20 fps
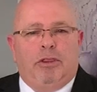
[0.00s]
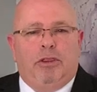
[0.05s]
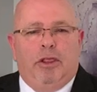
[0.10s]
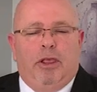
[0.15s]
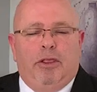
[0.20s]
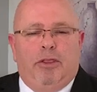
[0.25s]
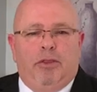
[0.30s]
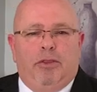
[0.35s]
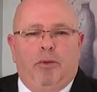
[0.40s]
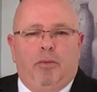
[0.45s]

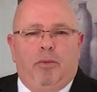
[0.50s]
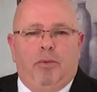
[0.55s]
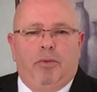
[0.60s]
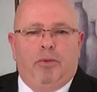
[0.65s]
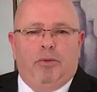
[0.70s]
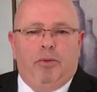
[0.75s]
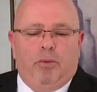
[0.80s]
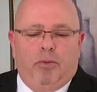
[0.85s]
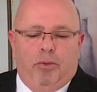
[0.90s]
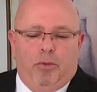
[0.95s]

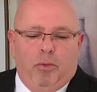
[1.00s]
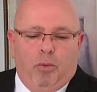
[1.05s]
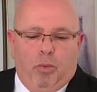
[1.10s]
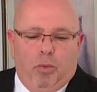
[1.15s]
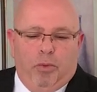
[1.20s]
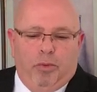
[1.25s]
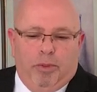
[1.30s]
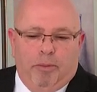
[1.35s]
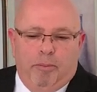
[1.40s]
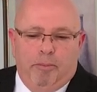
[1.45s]
the
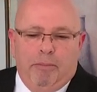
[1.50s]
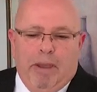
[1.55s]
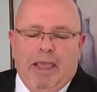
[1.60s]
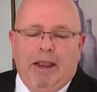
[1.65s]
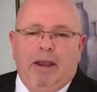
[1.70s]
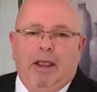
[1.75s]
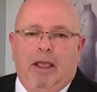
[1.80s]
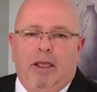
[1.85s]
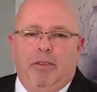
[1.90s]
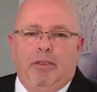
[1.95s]

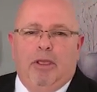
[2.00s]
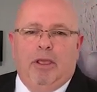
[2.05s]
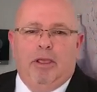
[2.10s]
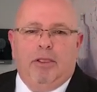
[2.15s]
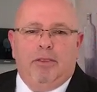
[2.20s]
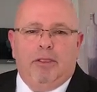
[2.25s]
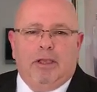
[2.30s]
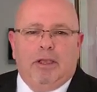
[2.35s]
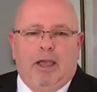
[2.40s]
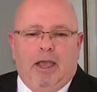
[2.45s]
manner,
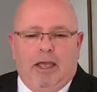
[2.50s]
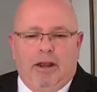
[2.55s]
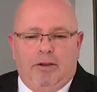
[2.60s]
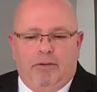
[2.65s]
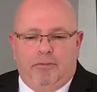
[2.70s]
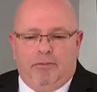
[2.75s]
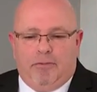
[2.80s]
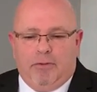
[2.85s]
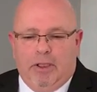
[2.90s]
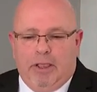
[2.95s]
the kind
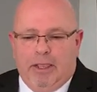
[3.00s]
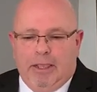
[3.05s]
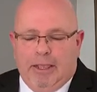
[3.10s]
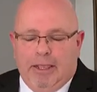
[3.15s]
of